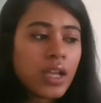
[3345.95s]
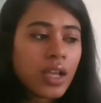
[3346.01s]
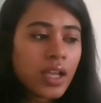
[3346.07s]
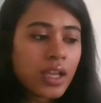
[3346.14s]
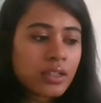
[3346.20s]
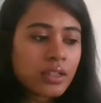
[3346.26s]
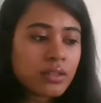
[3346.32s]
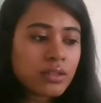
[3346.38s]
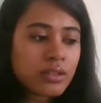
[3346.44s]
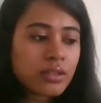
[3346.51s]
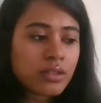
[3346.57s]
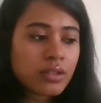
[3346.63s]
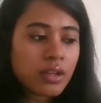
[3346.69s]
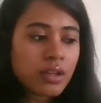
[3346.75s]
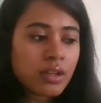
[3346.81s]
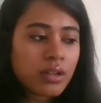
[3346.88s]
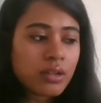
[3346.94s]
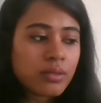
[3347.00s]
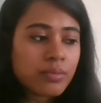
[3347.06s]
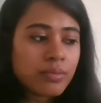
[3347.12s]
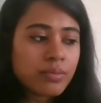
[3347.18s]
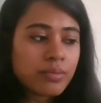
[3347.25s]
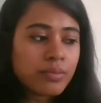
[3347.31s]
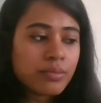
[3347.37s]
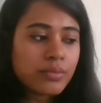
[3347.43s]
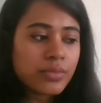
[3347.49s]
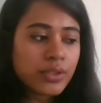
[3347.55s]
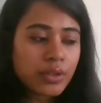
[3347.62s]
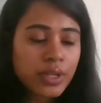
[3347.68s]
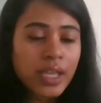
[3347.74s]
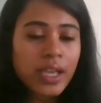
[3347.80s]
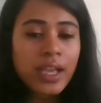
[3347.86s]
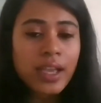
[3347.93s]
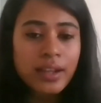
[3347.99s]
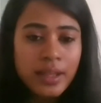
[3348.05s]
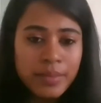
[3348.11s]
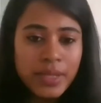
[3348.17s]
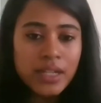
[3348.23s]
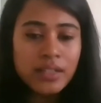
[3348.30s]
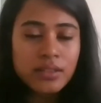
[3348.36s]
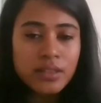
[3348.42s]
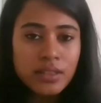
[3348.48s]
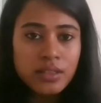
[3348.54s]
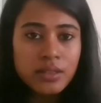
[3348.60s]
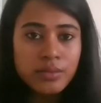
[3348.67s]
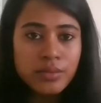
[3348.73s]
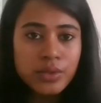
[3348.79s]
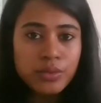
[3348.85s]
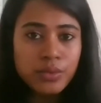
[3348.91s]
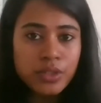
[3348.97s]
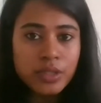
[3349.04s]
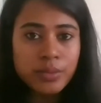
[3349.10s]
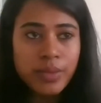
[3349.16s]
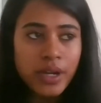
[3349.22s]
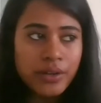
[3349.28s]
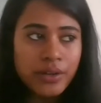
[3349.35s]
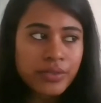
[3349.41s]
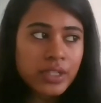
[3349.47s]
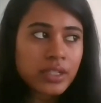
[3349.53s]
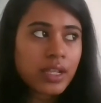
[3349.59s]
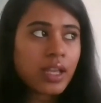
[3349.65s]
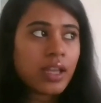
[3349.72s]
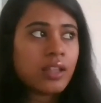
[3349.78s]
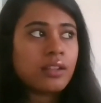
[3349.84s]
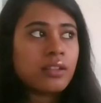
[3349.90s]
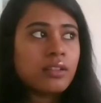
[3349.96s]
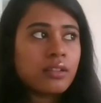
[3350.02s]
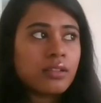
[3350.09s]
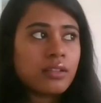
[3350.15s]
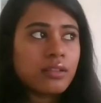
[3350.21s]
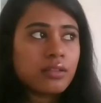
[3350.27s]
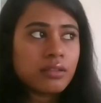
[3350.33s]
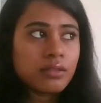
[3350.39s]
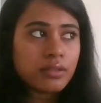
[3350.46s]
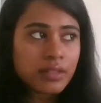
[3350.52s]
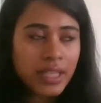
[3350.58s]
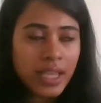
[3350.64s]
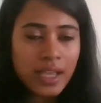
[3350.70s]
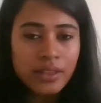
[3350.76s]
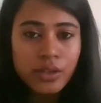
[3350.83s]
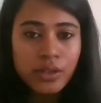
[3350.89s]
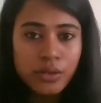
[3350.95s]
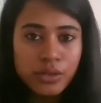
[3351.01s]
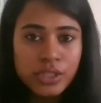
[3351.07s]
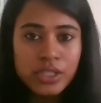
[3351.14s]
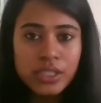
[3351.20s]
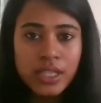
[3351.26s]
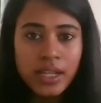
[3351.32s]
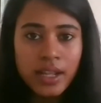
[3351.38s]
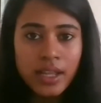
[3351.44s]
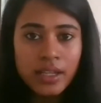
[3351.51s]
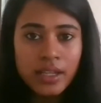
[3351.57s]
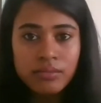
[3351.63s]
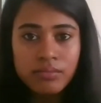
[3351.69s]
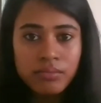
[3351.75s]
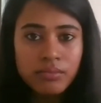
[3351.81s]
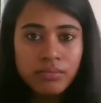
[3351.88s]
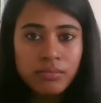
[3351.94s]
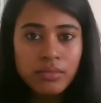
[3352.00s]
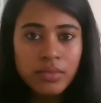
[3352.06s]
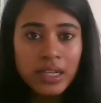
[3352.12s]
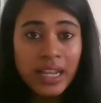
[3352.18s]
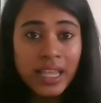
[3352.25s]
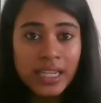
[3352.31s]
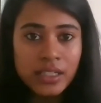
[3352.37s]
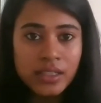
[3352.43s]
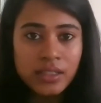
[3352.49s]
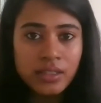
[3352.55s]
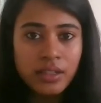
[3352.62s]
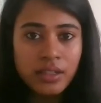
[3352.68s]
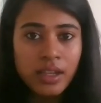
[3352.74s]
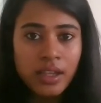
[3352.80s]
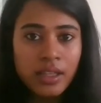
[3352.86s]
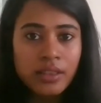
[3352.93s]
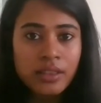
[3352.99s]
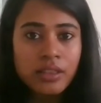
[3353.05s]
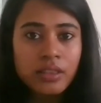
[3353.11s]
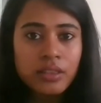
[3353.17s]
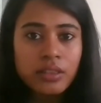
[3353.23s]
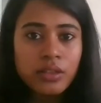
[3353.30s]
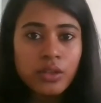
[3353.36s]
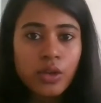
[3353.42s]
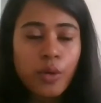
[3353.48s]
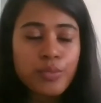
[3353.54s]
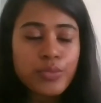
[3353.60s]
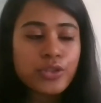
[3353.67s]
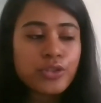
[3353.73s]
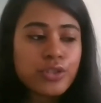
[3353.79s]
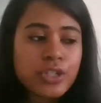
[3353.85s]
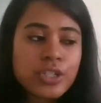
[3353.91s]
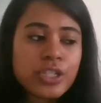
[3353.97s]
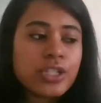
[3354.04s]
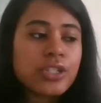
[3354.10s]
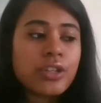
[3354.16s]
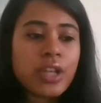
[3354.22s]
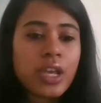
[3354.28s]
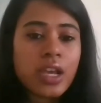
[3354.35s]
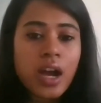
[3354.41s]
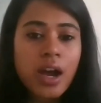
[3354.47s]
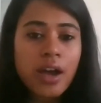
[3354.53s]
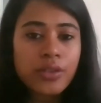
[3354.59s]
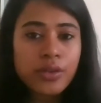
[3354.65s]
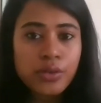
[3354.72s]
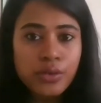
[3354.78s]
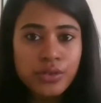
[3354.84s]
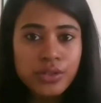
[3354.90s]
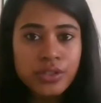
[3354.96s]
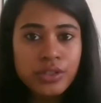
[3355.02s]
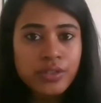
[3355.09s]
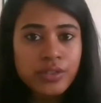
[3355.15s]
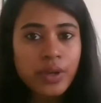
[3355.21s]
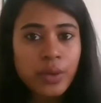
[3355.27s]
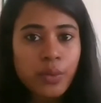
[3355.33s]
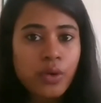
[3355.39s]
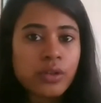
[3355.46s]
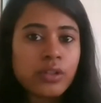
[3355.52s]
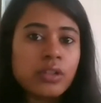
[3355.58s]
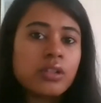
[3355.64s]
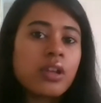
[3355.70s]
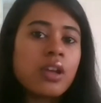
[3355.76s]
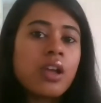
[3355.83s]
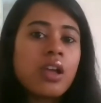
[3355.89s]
And so yeah, and embedded systems was a part of it, and they had the courses that I liked and the opportunity to take other courses if I wanted.